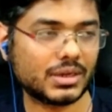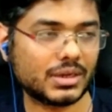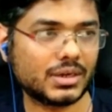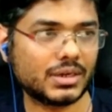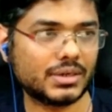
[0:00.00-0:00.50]

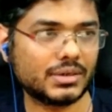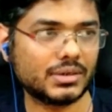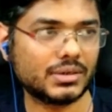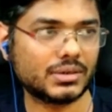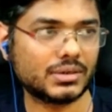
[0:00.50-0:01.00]

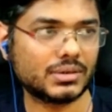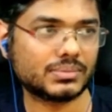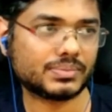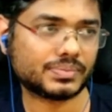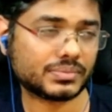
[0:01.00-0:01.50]
And
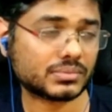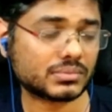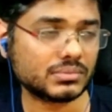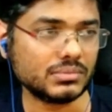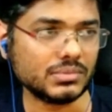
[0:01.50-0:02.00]

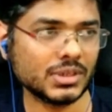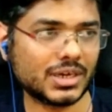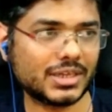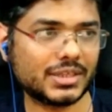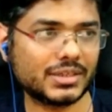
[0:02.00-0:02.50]

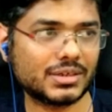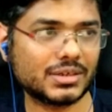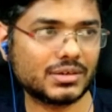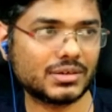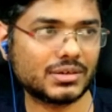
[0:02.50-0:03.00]
I think
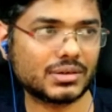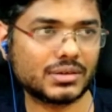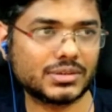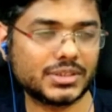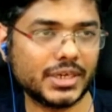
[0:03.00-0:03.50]
that
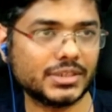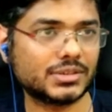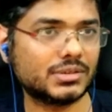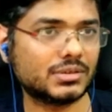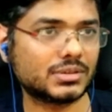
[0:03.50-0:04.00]

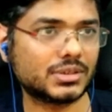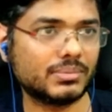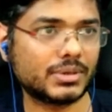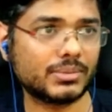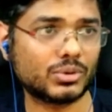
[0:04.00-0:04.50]
changed
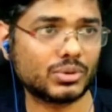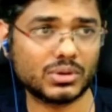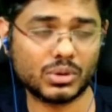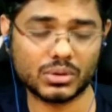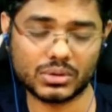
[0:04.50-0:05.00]
sometime around
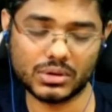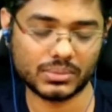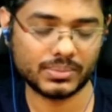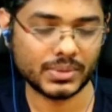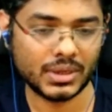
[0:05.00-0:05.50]
the
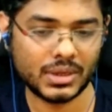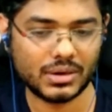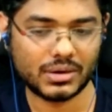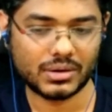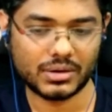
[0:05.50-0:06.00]
lockdown.
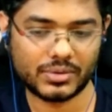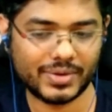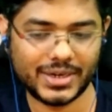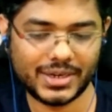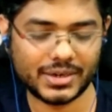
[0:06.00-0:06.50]

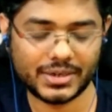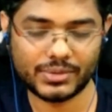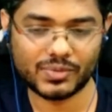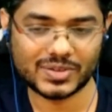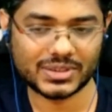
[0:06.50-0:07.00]

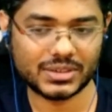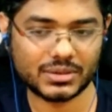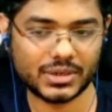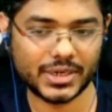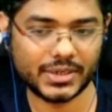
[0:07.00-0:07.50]
2019 wasn't a
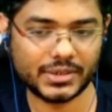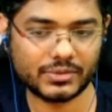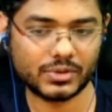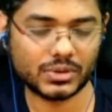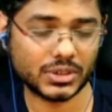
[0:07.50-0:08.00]
great
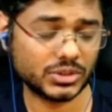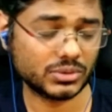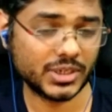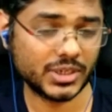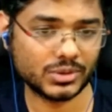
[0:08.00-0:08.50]
year for
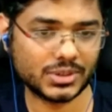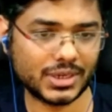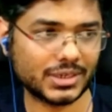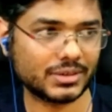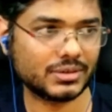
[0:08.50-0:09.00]
Arjun. He also
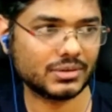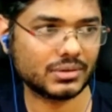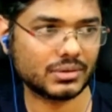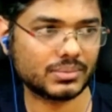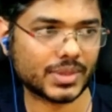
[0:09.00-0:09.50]
had
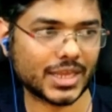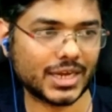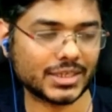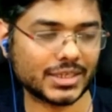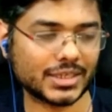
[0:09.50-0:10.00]
an
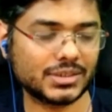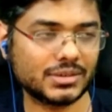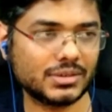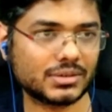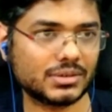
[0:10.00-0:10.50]

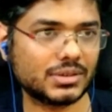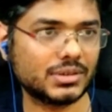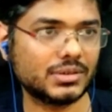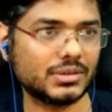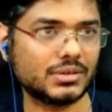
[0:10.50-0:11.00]
accident,
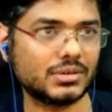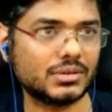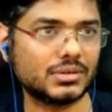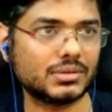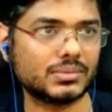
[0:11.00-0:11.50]
and
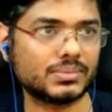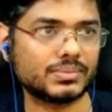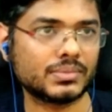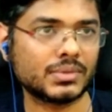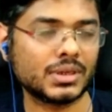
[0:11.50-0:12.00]

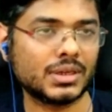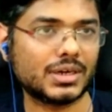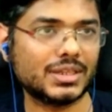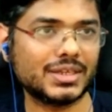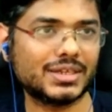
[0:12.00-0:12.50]

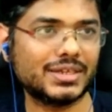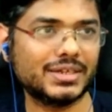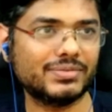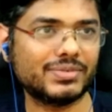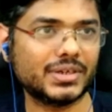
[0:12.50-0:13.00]
I think
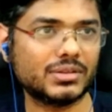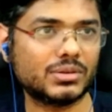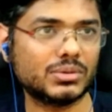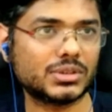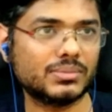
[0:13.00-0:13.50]
he went
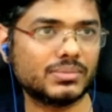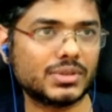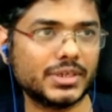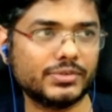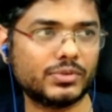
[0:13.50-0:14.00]
through some
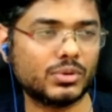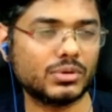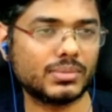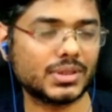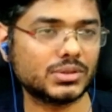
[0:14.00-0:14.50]

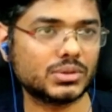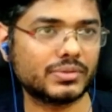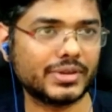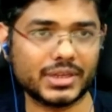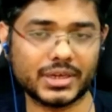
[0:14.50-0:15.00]
3-4 months
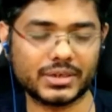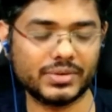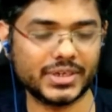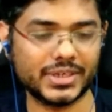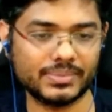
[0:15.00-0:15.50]
of
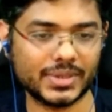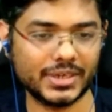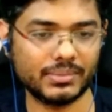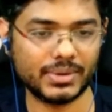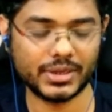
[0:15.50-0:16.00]
inactivity. He
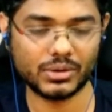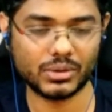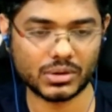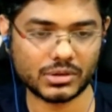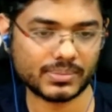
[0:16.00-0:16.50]
didn't play a
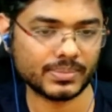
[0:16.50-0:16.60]
lot.